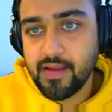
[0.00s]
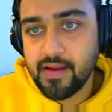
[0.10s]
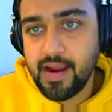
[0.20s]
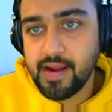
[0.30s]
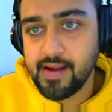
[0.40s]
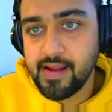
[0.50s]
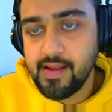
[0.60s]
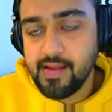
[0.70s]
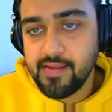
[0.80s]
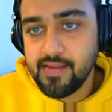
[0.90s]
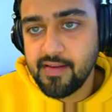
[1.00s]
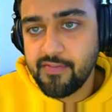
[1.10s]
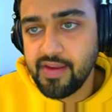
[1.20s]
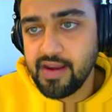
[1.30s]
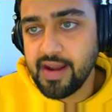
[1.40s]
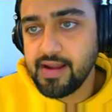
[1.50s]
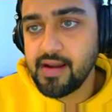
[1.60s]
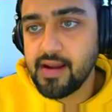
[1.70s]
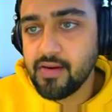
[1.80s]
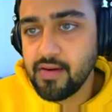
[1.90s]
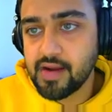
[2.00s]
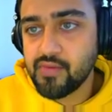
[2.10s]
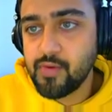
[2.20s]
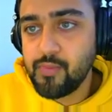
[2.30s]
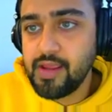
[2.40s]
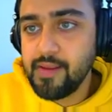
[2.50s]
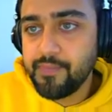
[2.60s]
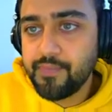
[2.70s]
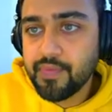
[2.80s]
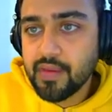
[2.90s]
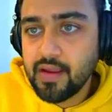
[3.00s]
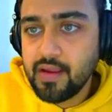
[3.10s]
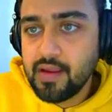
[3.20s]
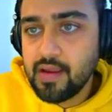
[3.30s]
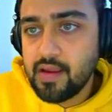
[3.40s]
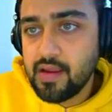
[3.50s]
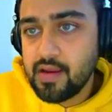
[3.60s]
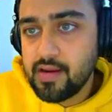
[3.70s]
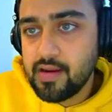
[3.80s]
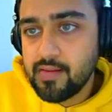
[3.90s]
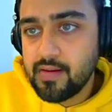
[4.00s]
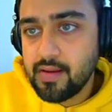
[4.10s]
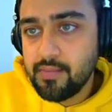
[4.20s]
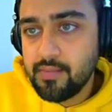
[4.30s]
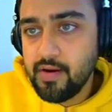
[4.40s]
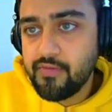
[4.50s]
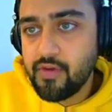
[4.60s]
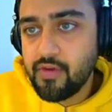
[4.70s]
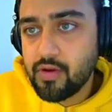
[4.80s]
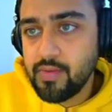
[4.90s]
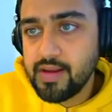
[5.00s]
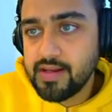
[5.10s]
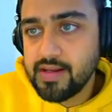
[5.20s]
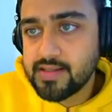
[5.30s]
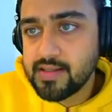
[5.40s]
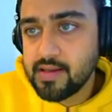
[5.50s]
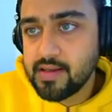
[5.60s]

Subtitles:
Right? If we write it down, it would be number of documents